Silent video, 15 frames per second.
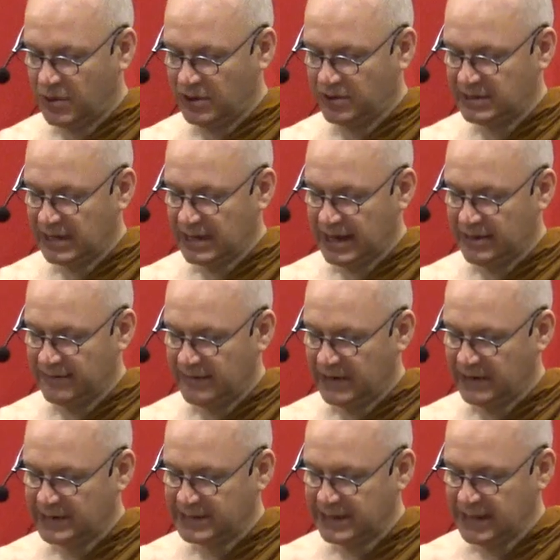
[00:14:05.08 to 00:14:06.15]
until I
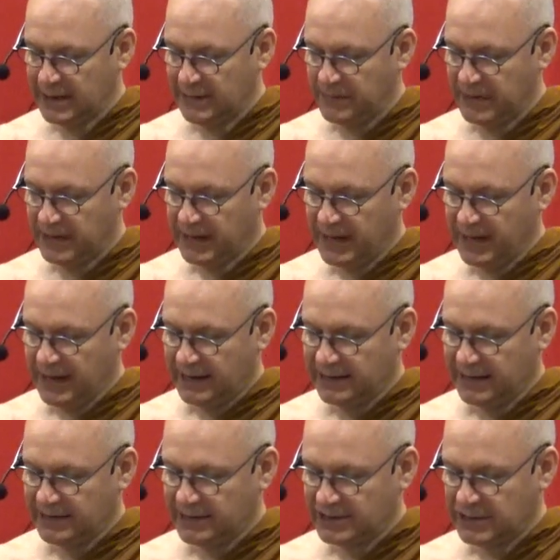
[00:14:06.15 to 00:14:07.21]
fell asleep. Uh, I
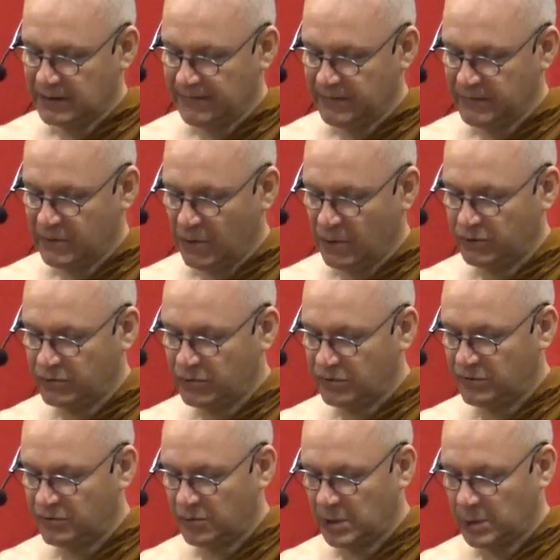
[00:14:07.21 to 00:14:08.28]
didn't suffer
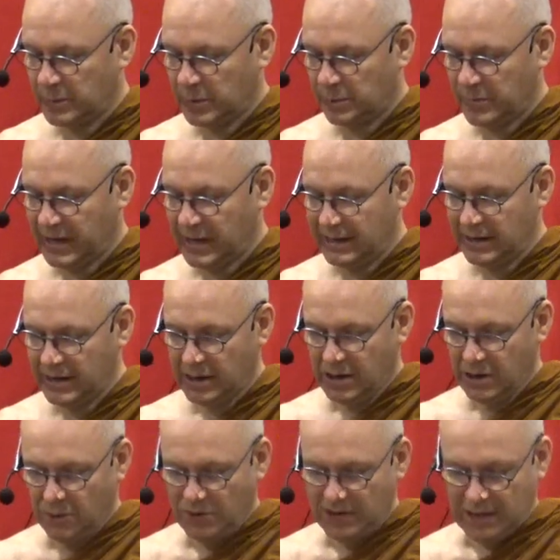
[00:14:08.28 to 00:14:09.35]
uncontrollable pain
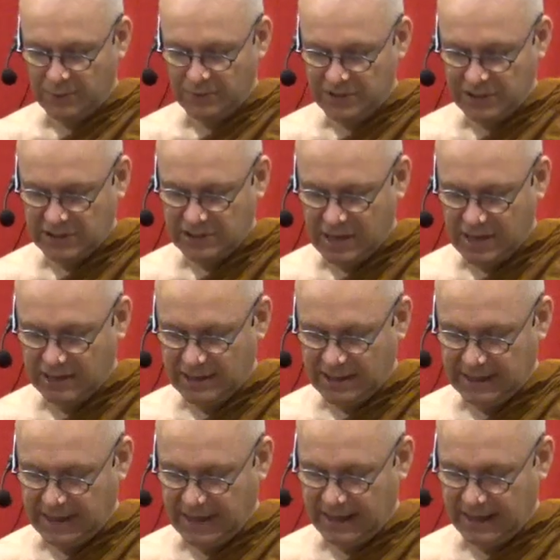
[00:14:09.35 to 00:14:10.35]
when I was chanting,